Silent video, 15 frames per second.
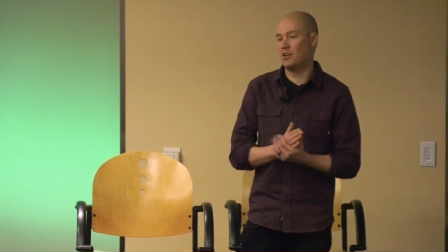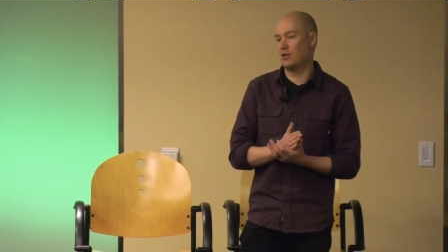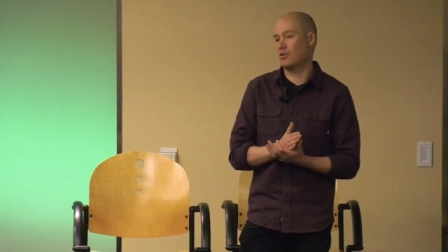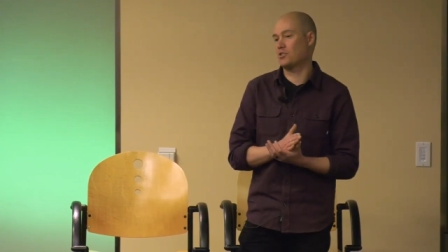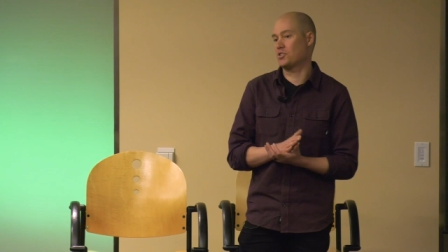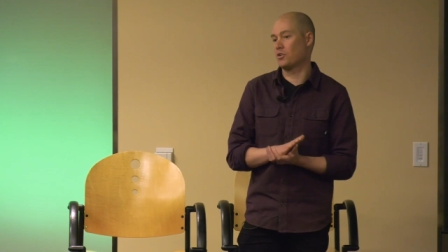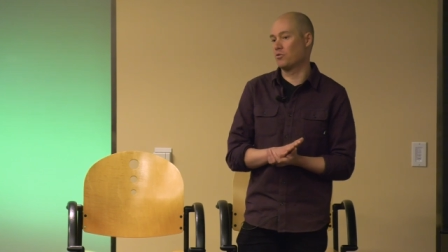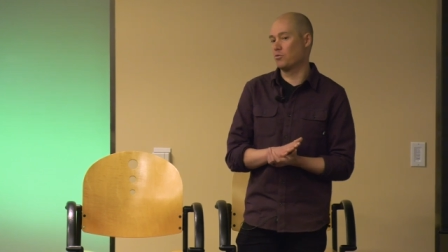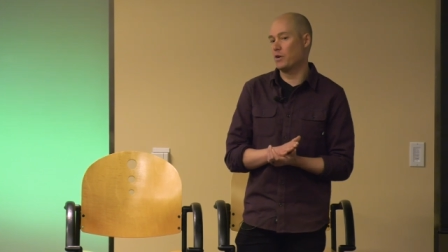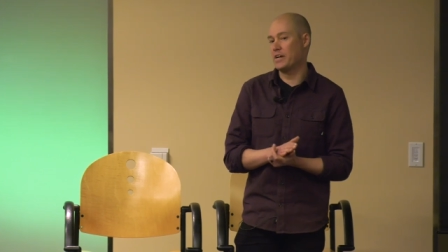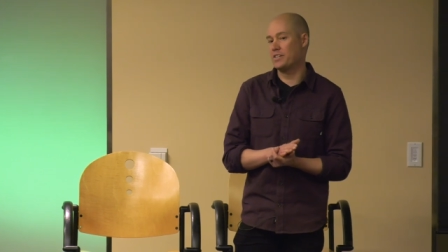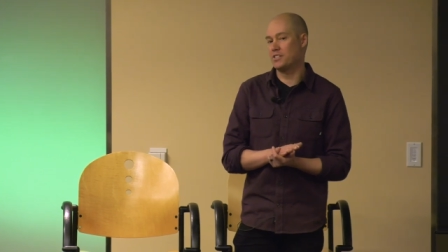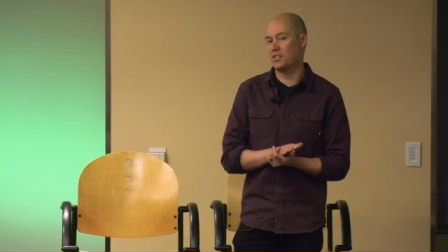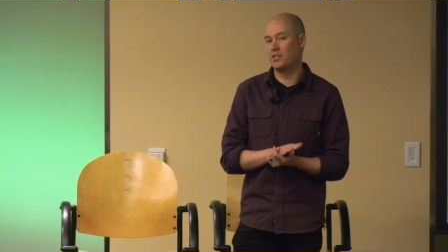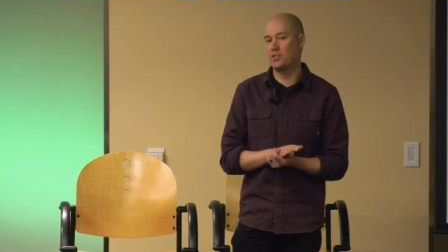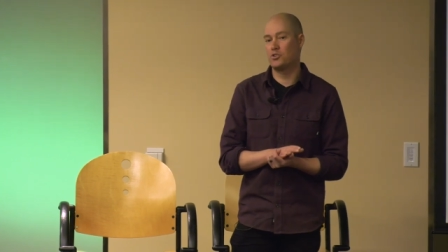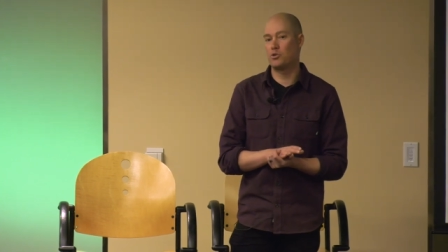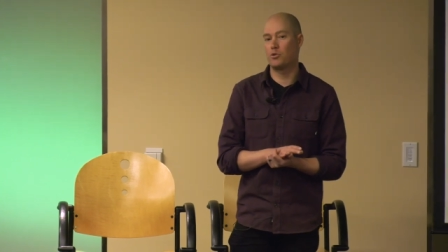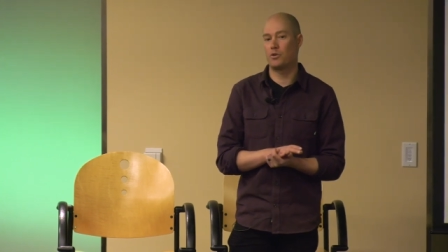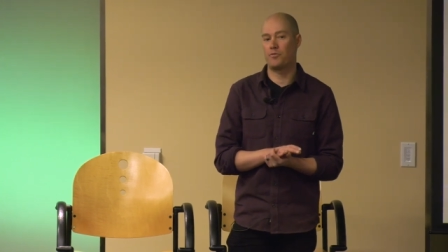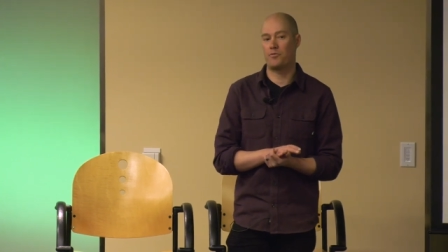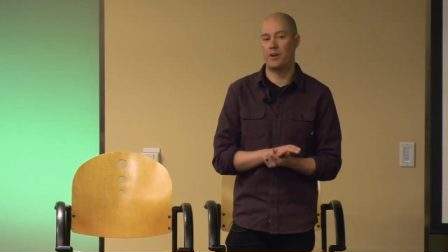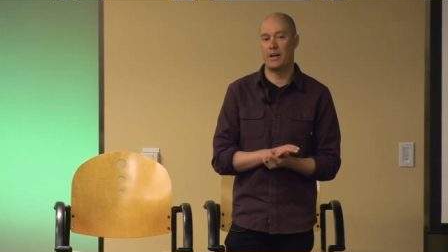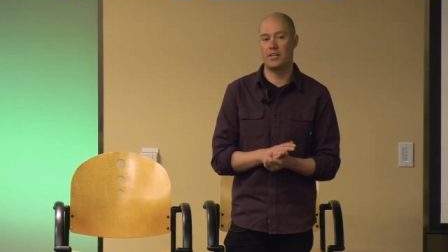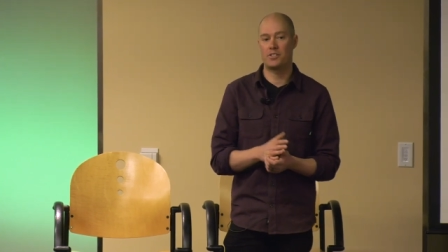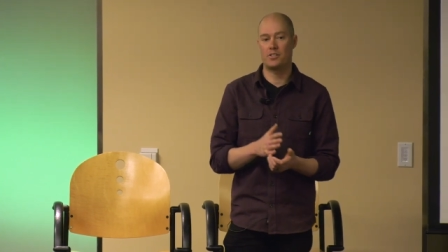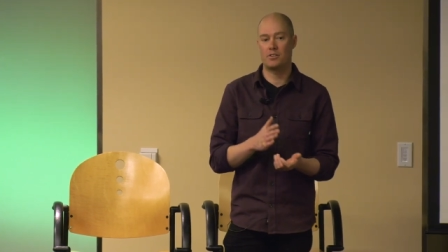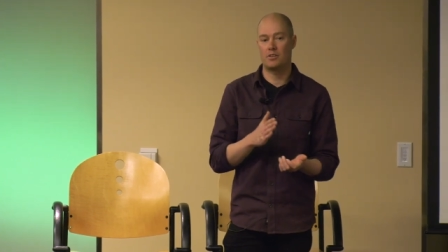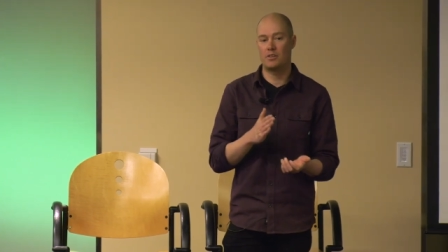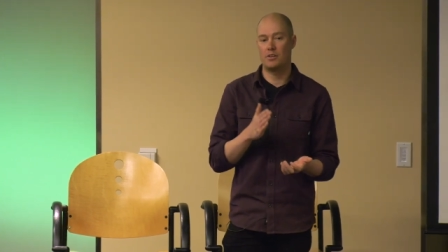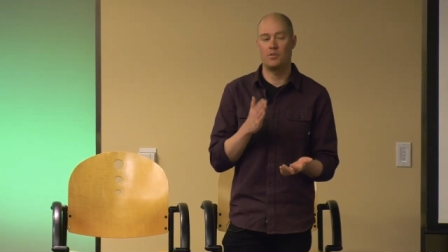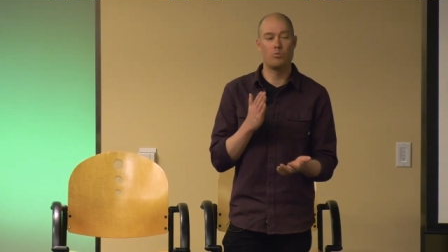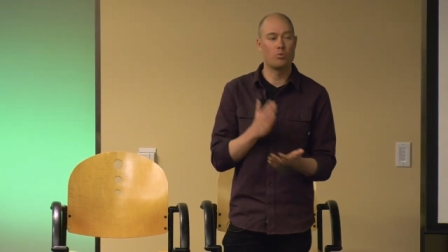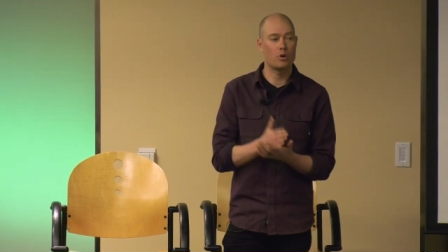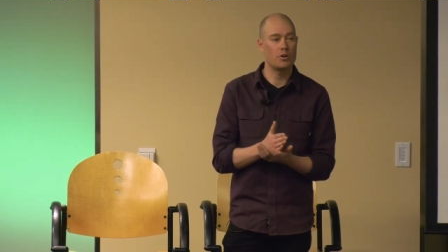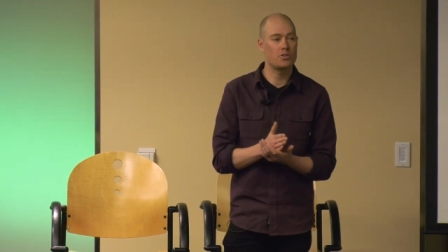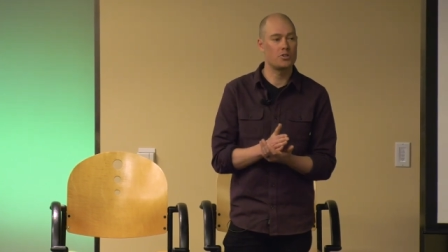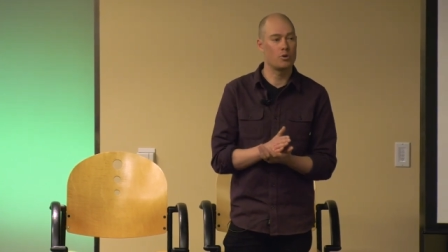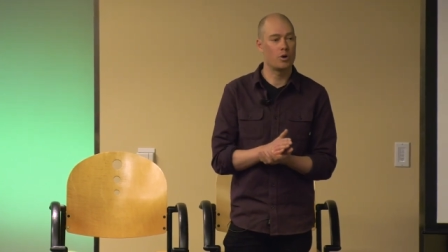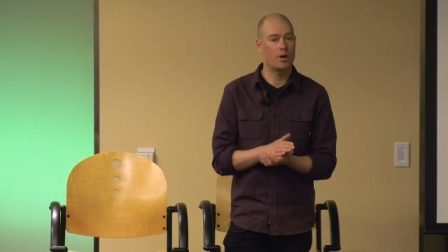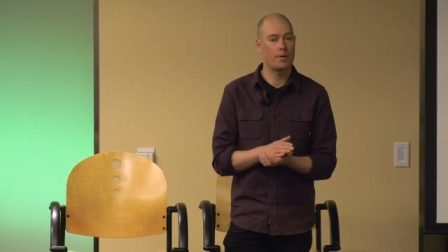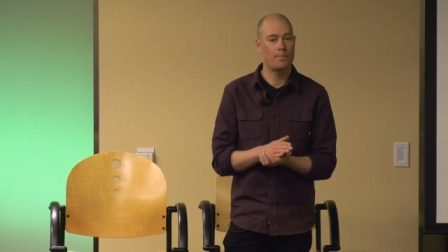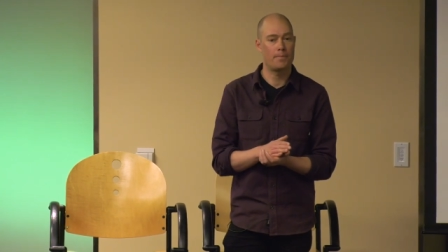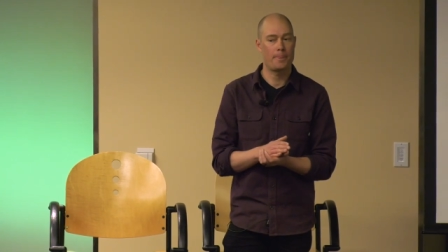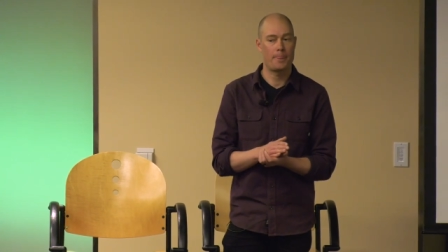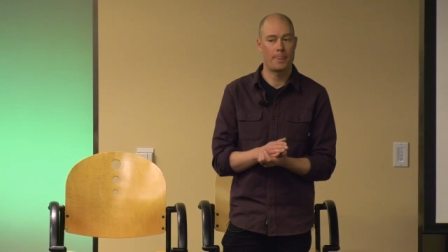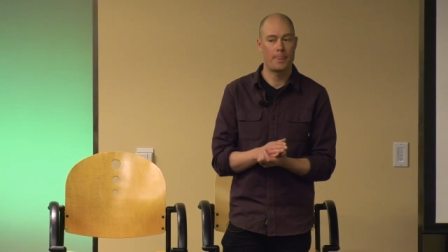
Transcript: years of racing in the Tour de France, in the World Tour,